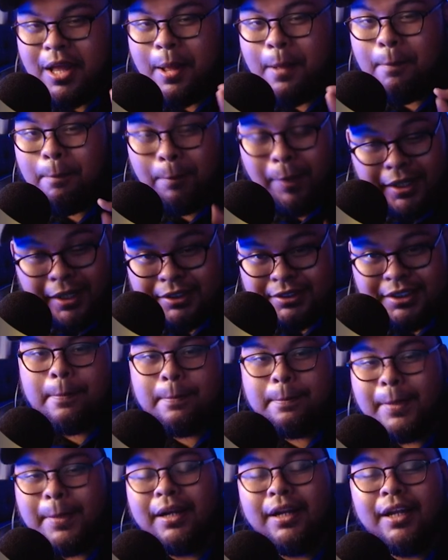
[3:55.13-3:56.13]
But
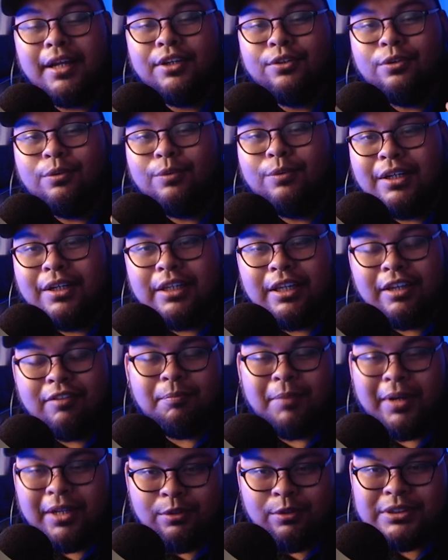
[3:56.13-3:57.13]
I do want to give
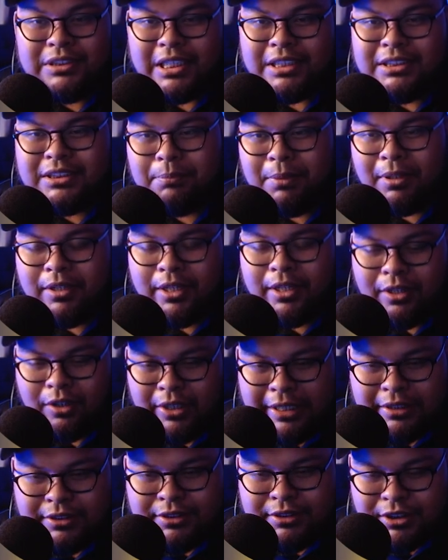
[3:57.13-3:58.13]
my 2 cents about it
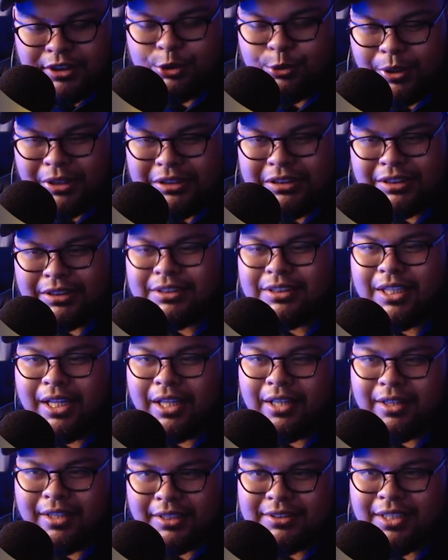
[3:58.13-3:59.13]
in situations
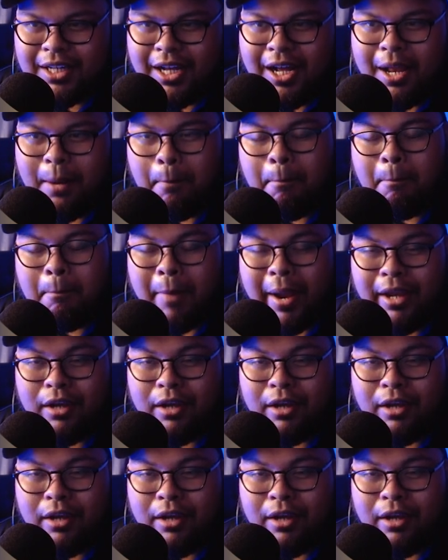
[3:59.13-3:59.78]
that this card might